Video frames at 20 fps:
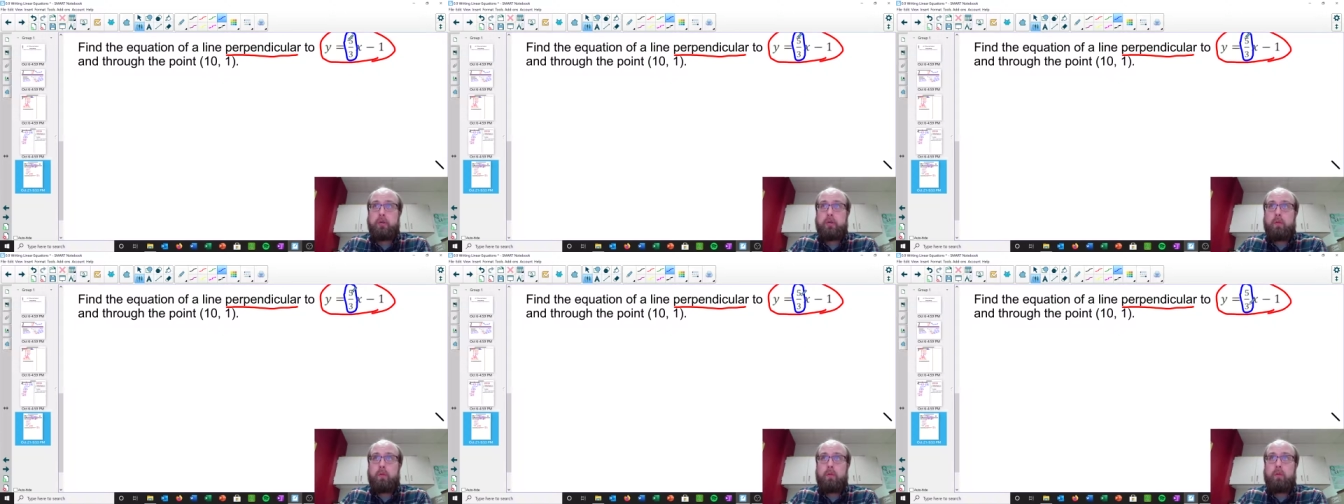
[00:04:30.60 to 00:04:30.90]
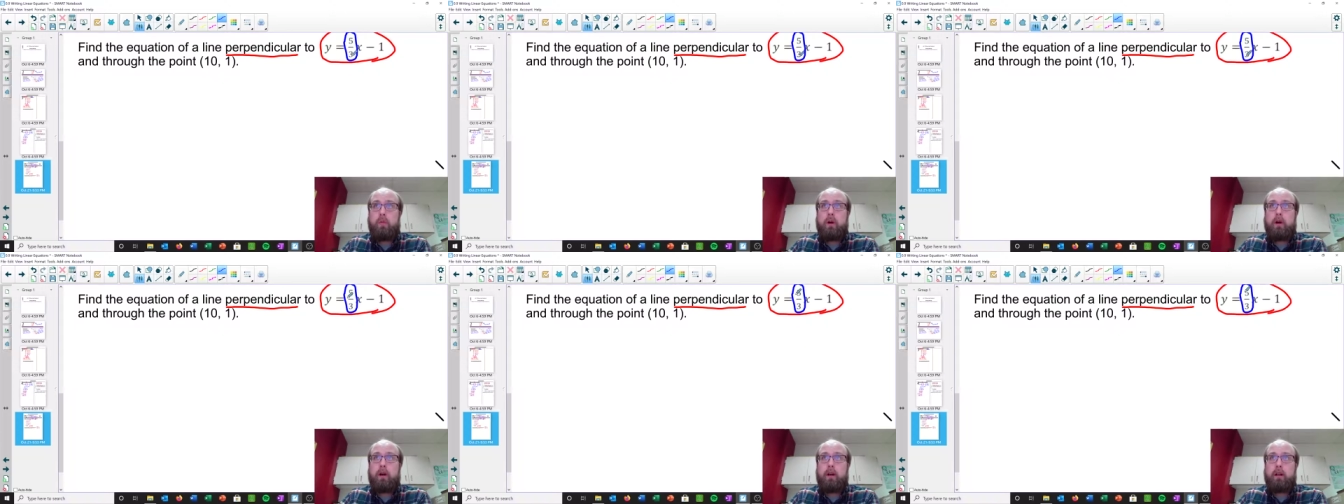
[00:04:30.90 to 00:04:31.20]

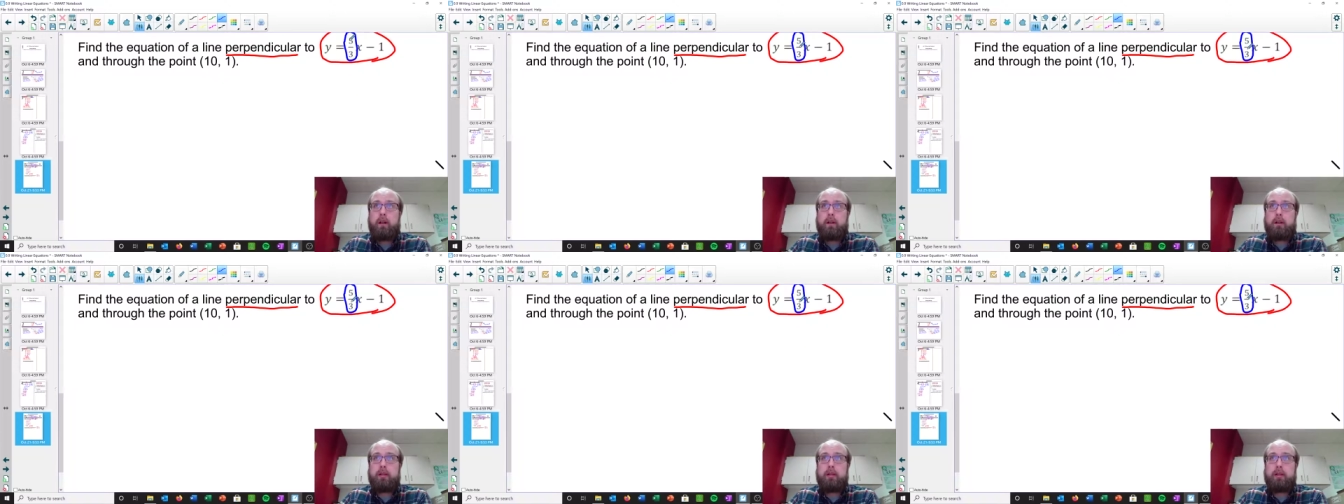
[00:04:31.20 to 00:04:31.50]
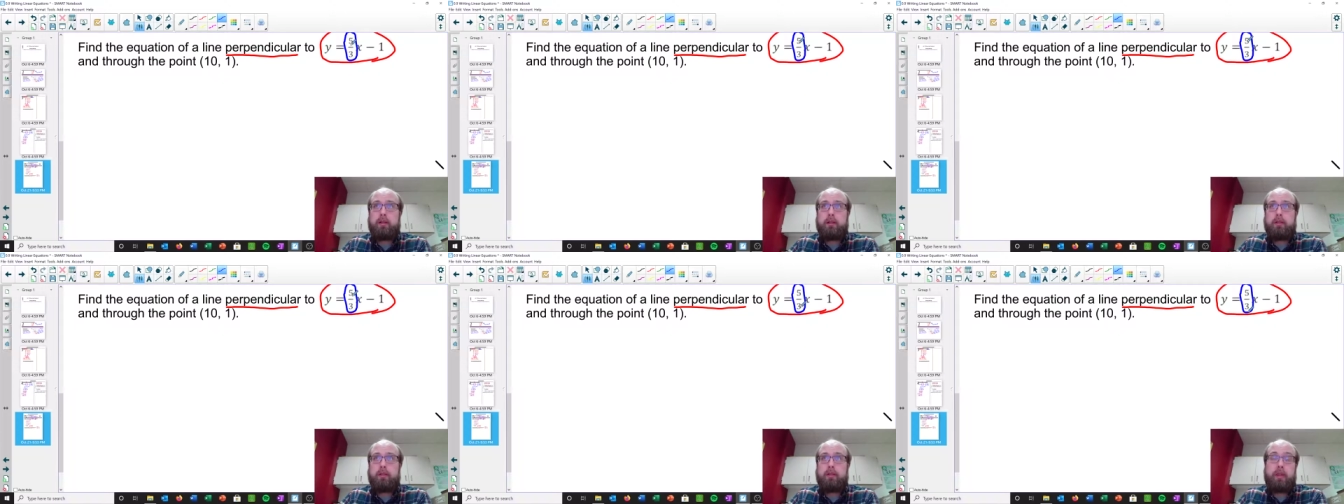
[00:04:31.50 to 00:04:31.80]
Well,
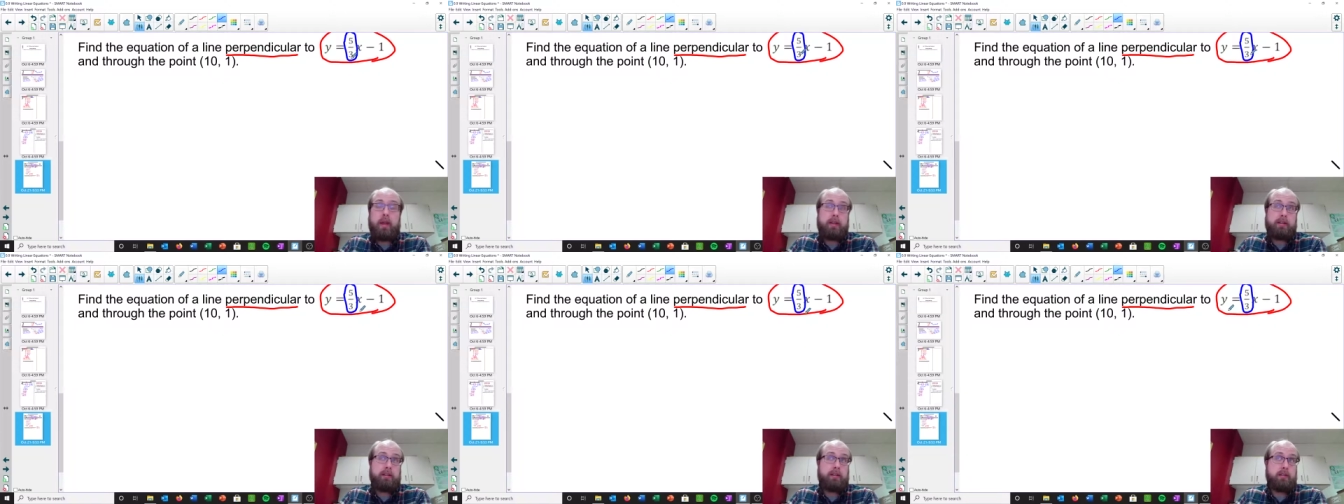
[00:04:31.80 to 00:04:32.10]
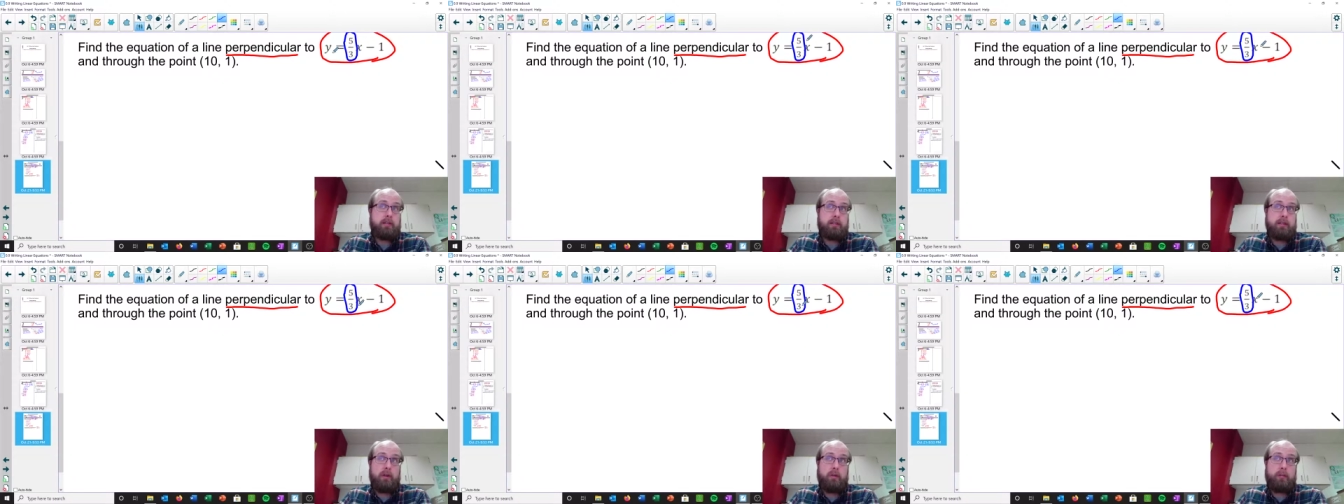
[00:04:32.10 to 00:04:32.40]
that's the
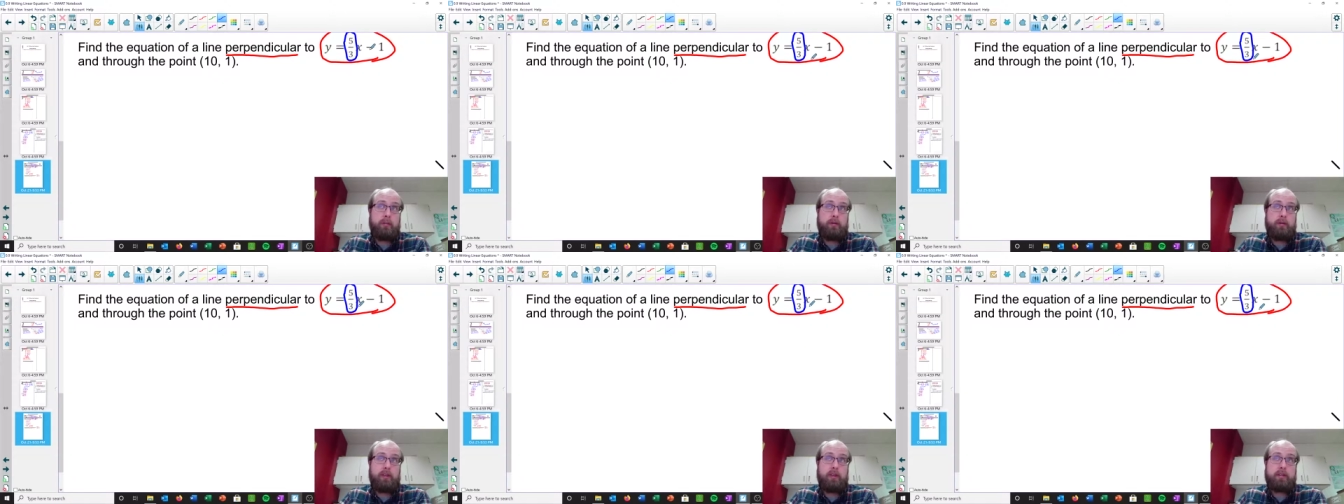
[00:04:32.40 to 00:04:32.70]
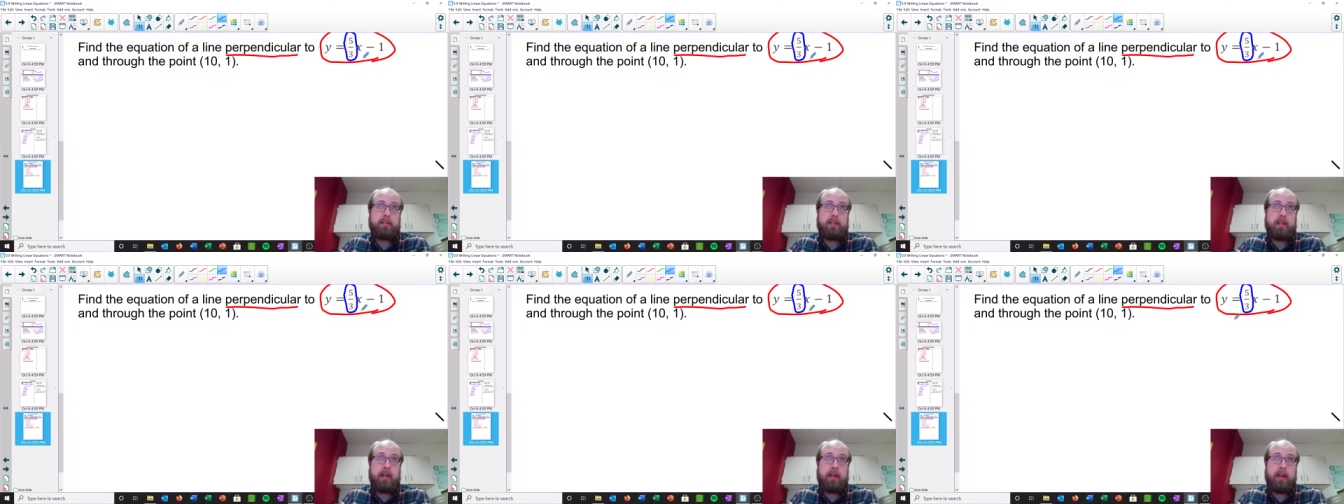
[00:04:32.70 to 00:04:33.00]
slope of
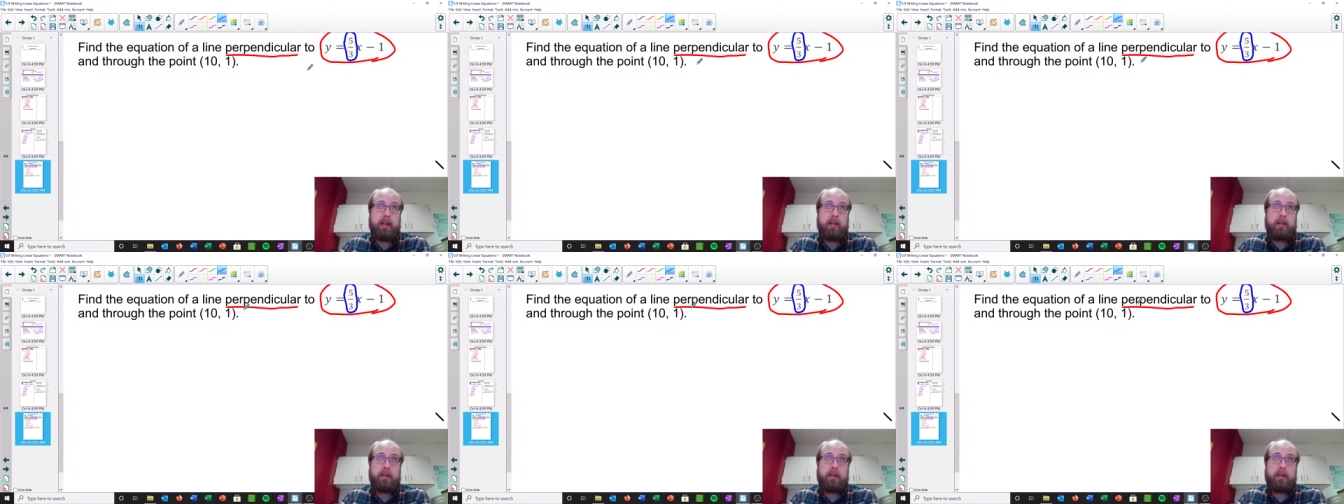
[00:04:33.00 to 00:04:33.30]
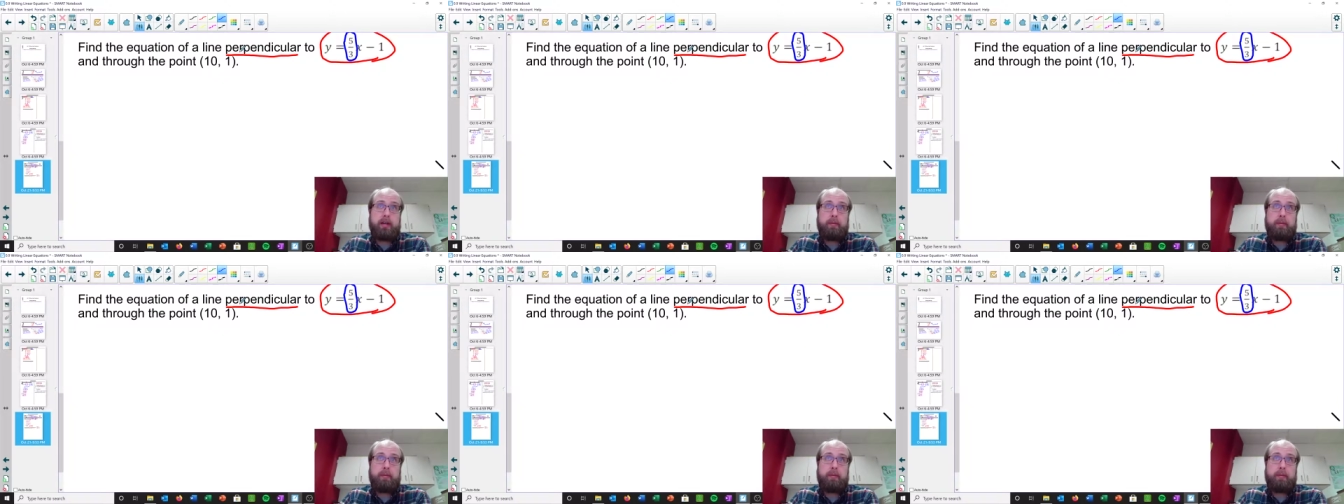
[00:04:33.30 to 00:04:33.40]
this line,